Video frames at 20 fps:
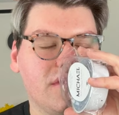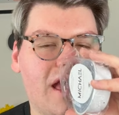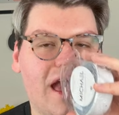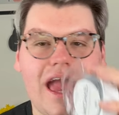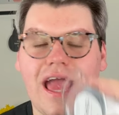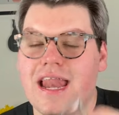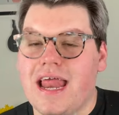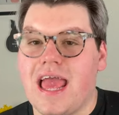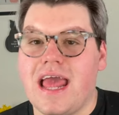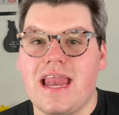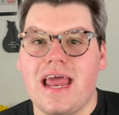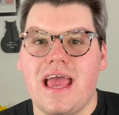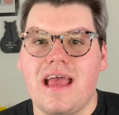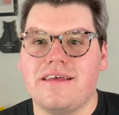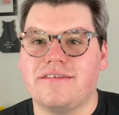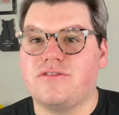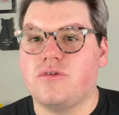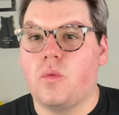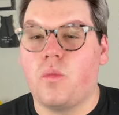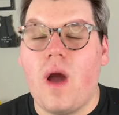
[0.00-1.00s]
And it
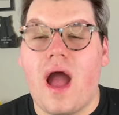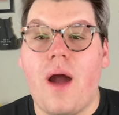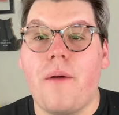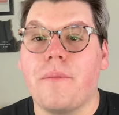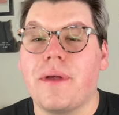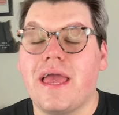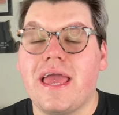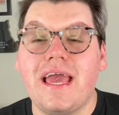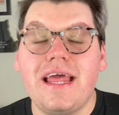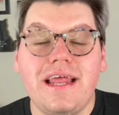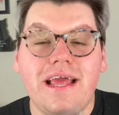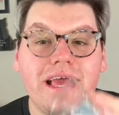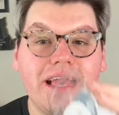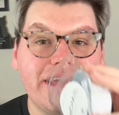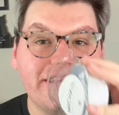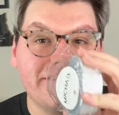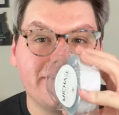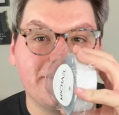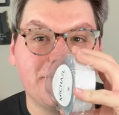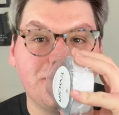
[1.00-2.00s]
is. Wow, it
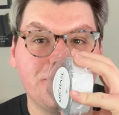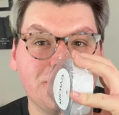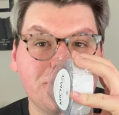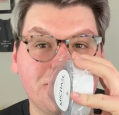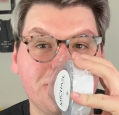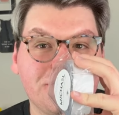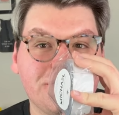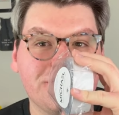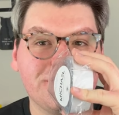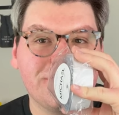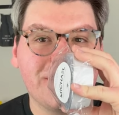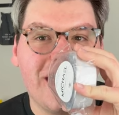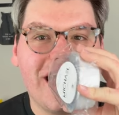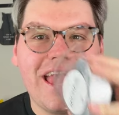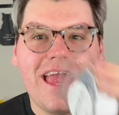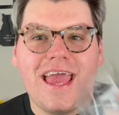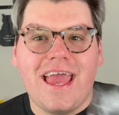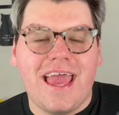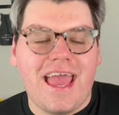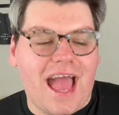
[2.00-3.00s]
is.
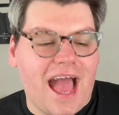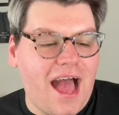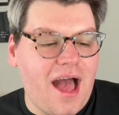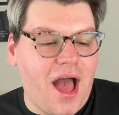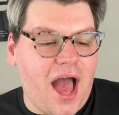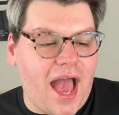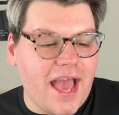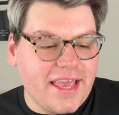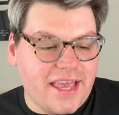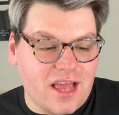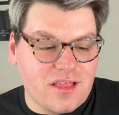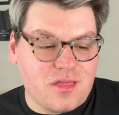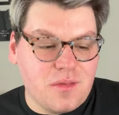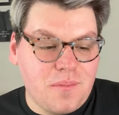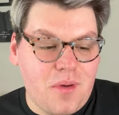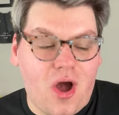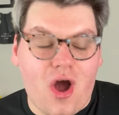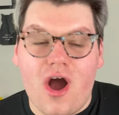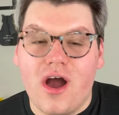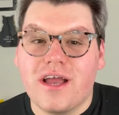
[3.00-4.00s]
I get the
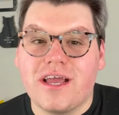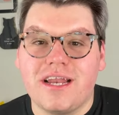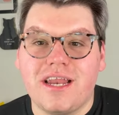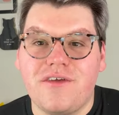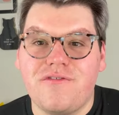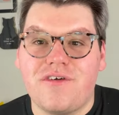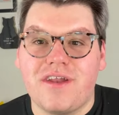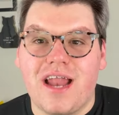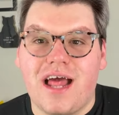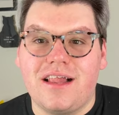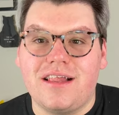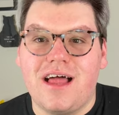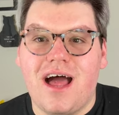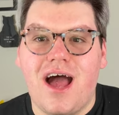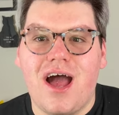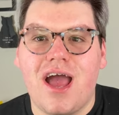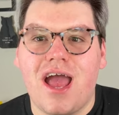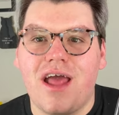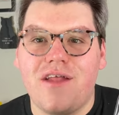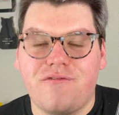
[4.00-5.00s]
Mahogany
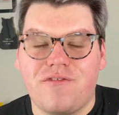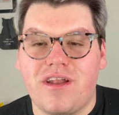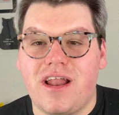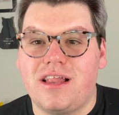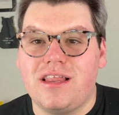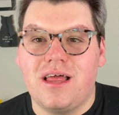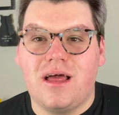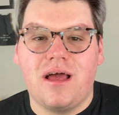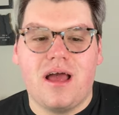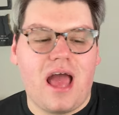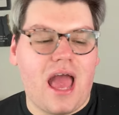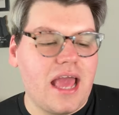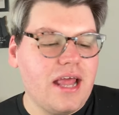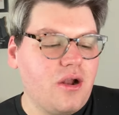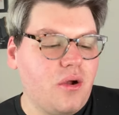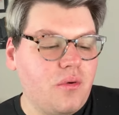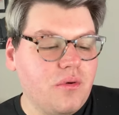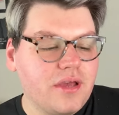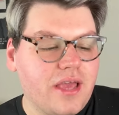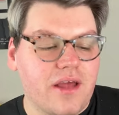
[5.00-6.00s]
Vanilla and Vanilla. I
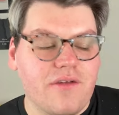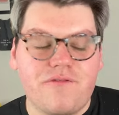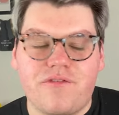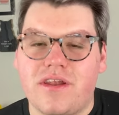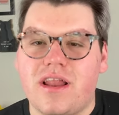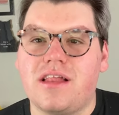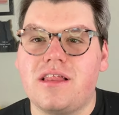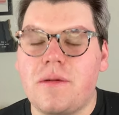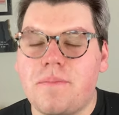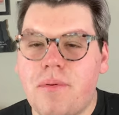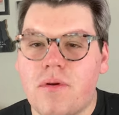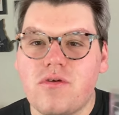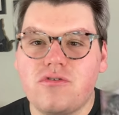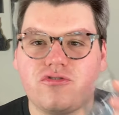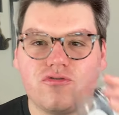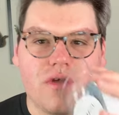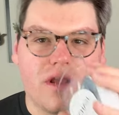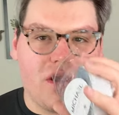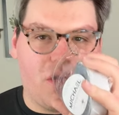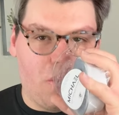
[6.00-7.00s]
don't get Vanilla
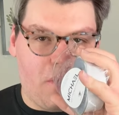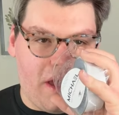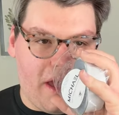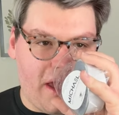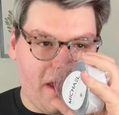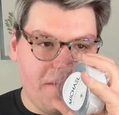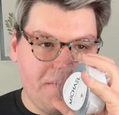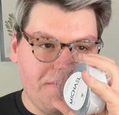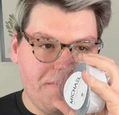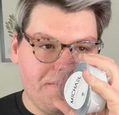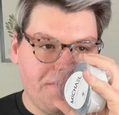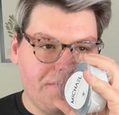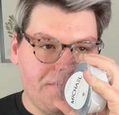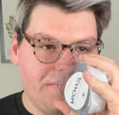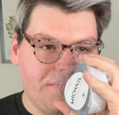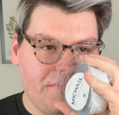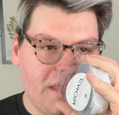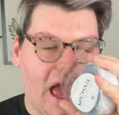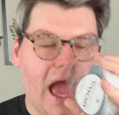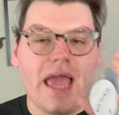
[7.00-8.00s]
Birch right away.
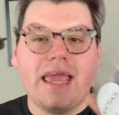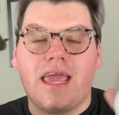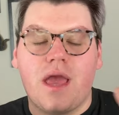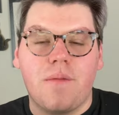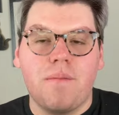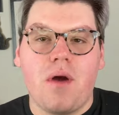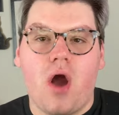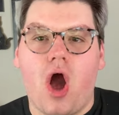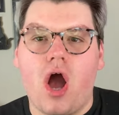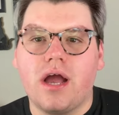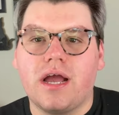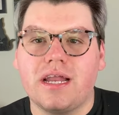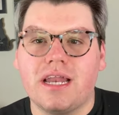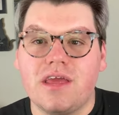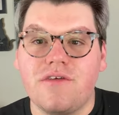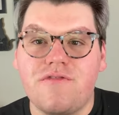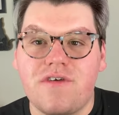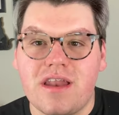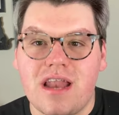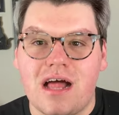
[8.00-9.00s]
I get
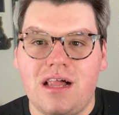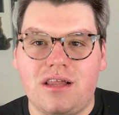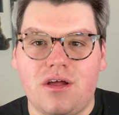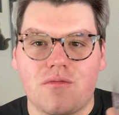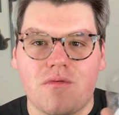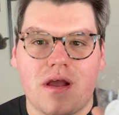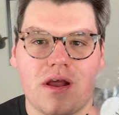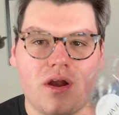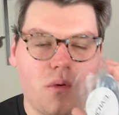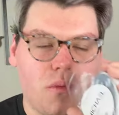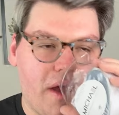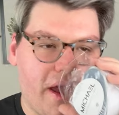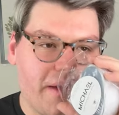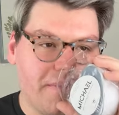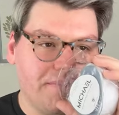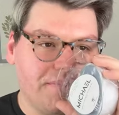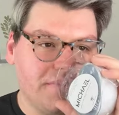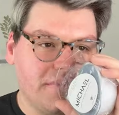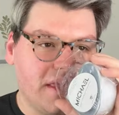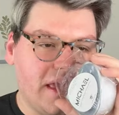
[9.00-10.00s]
mahogany vanilla right away.
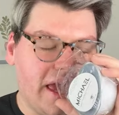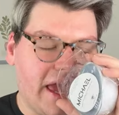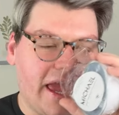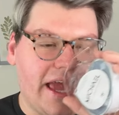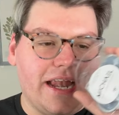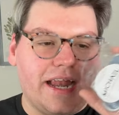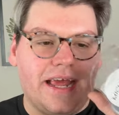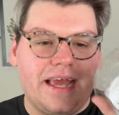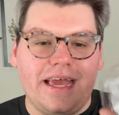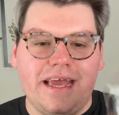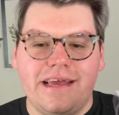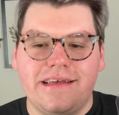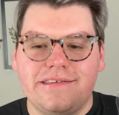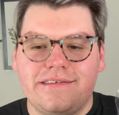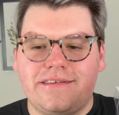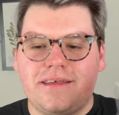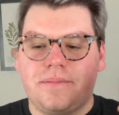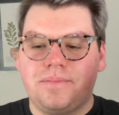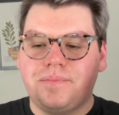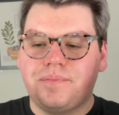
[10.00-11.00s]
It
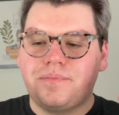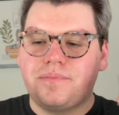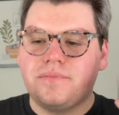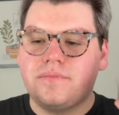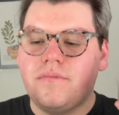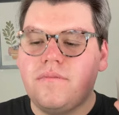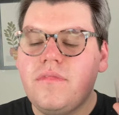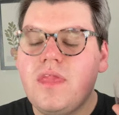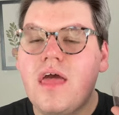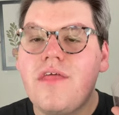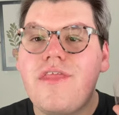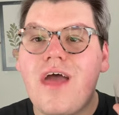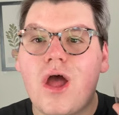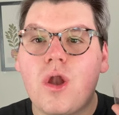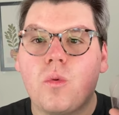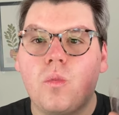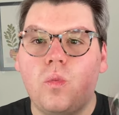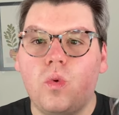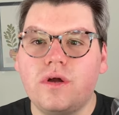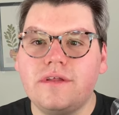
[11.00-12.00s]
is
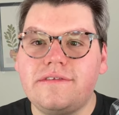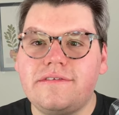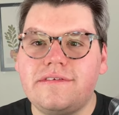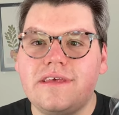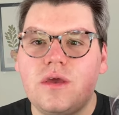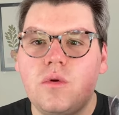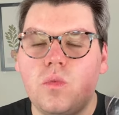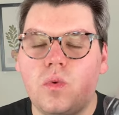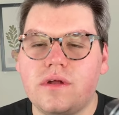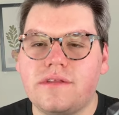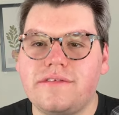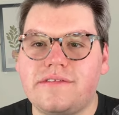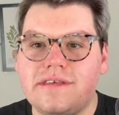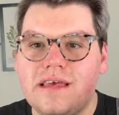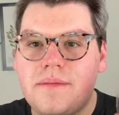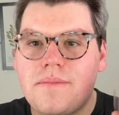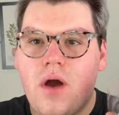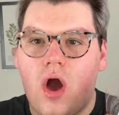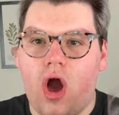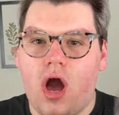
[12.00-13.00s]
that woodsy,
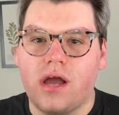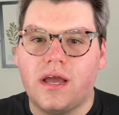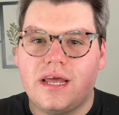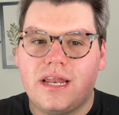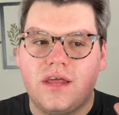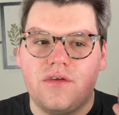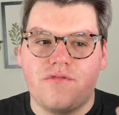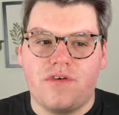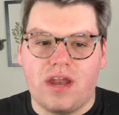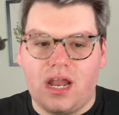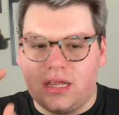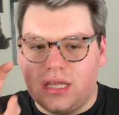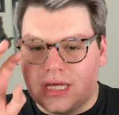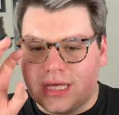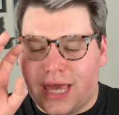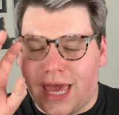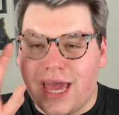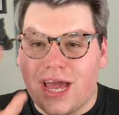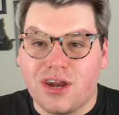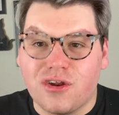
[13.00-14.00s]
woodsy mahogany vanilla
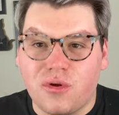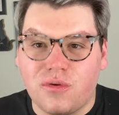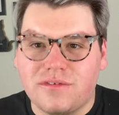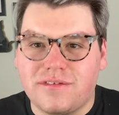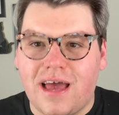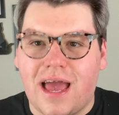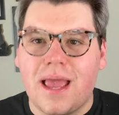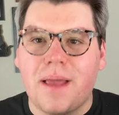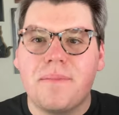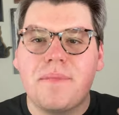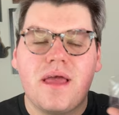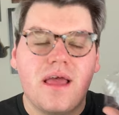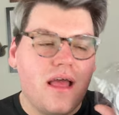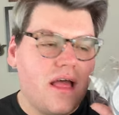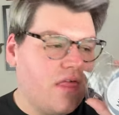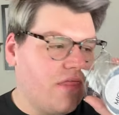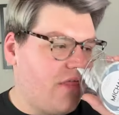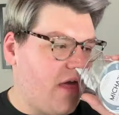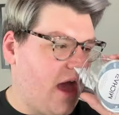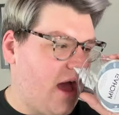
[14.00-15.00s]
candle type
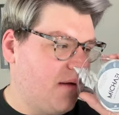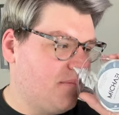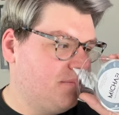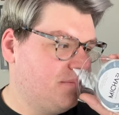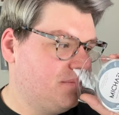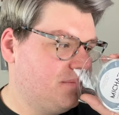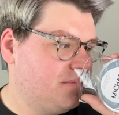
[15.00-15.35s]
that